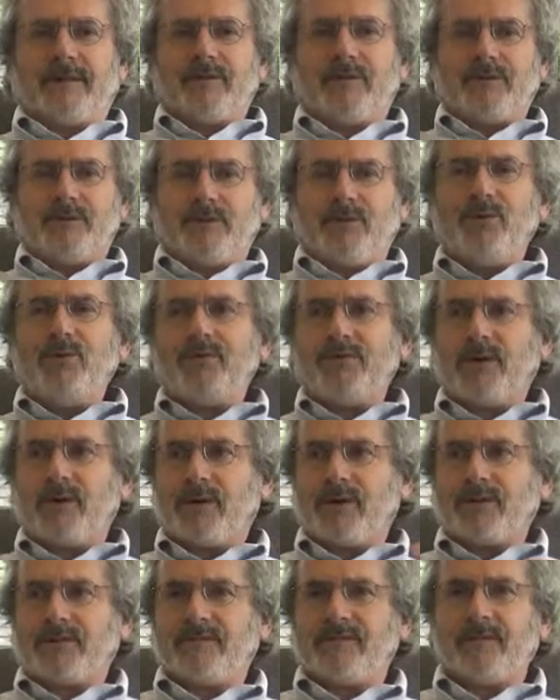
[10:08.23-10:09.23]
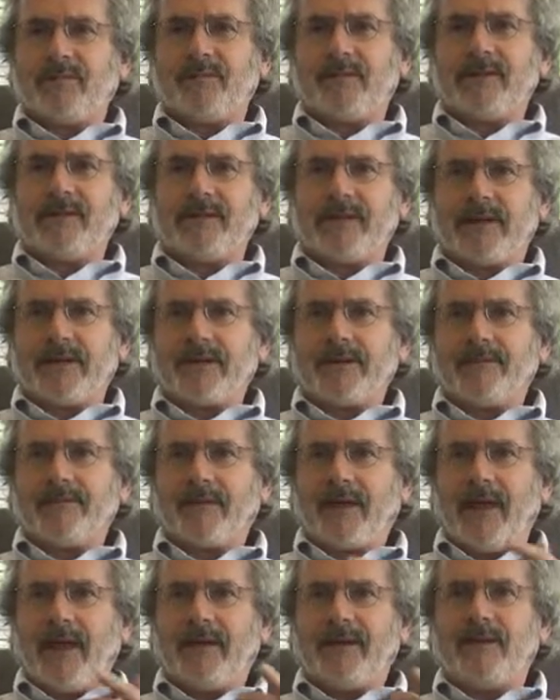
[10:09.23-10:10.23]
It was two floors of a building,
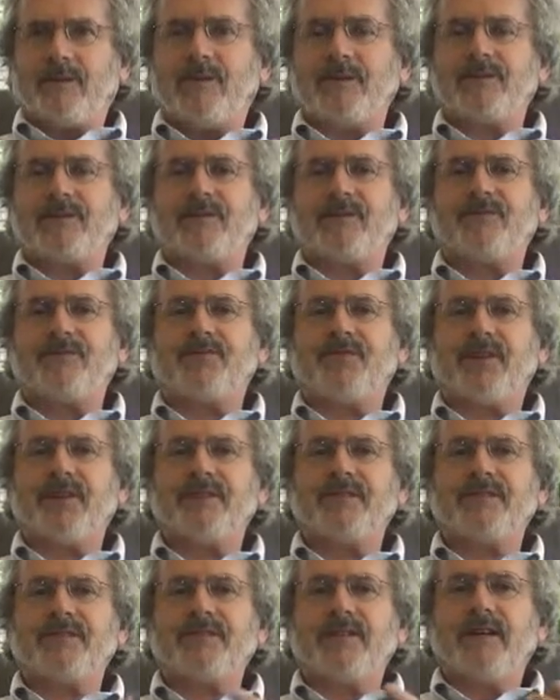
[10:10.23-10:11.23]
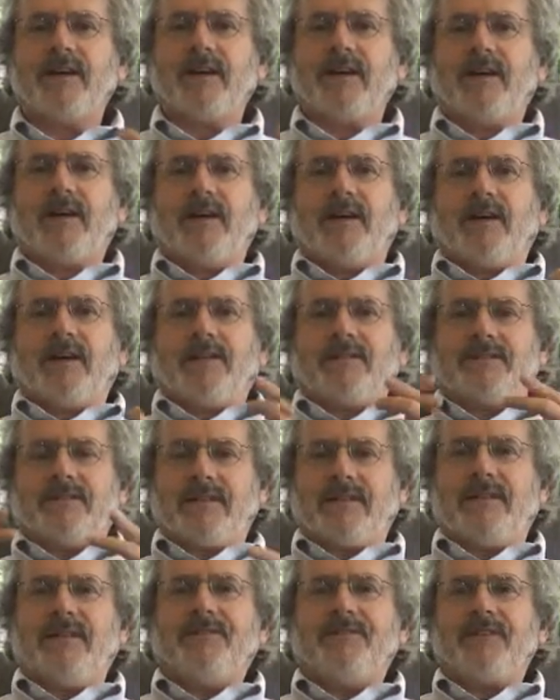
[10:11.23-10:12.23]
and it was the first
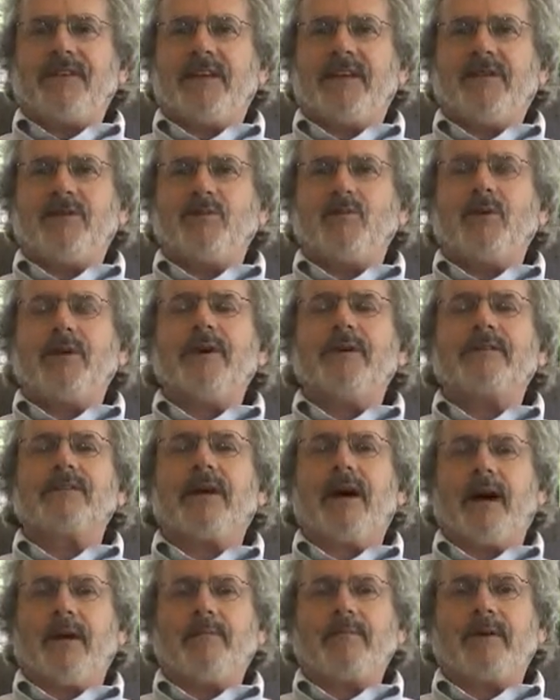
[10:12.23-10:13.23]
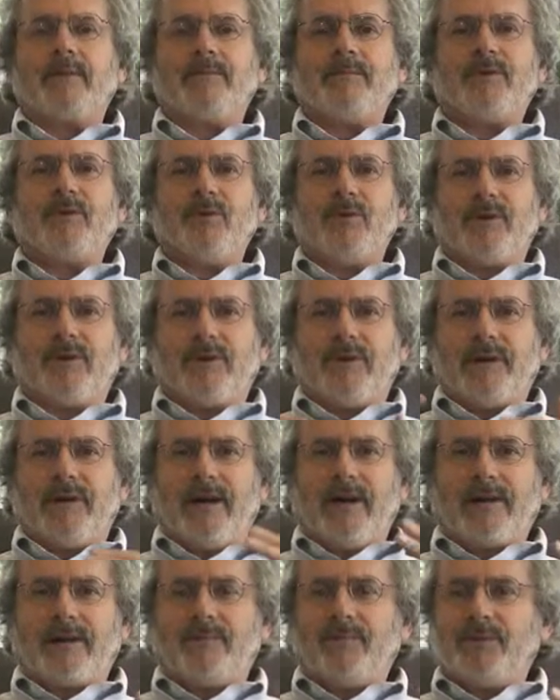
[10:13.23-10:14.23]
significant real-time computer,
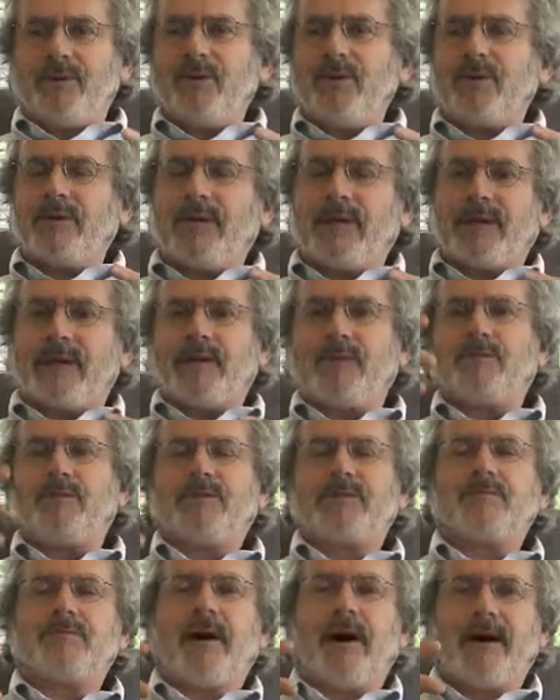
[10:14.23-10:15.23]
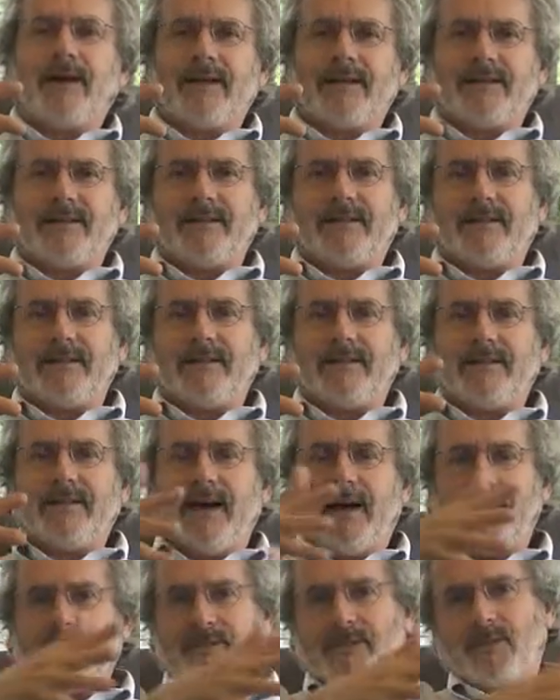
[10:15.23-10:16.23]
a computer that could respond
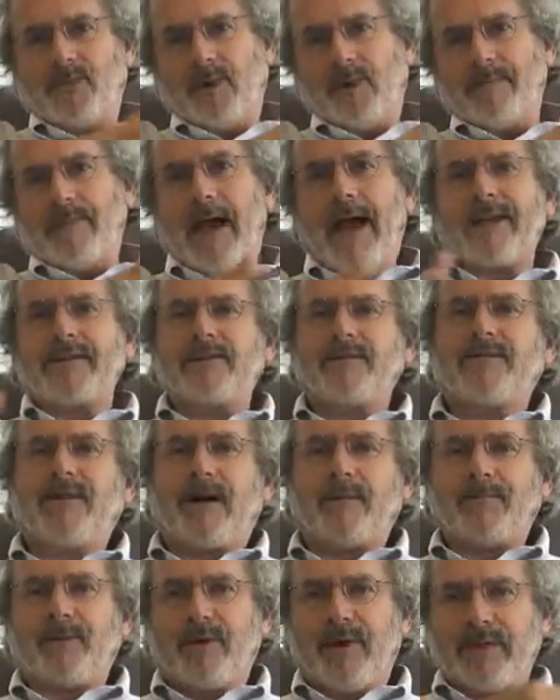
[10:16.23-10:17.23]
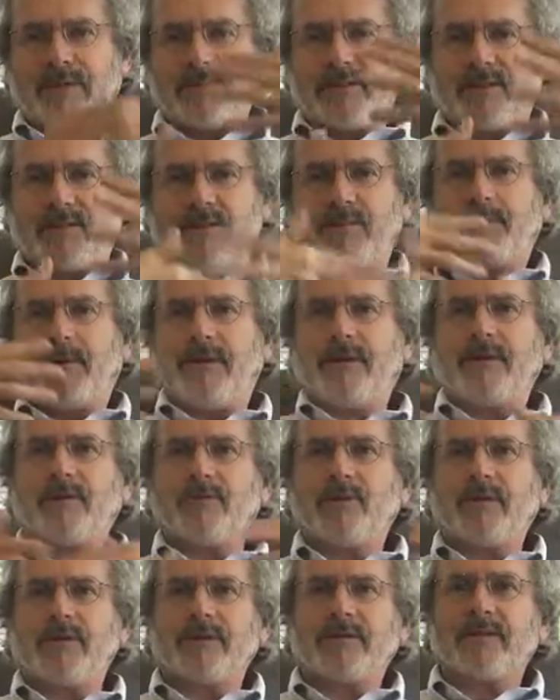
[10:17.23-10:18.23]
not to a batch of operations, but in real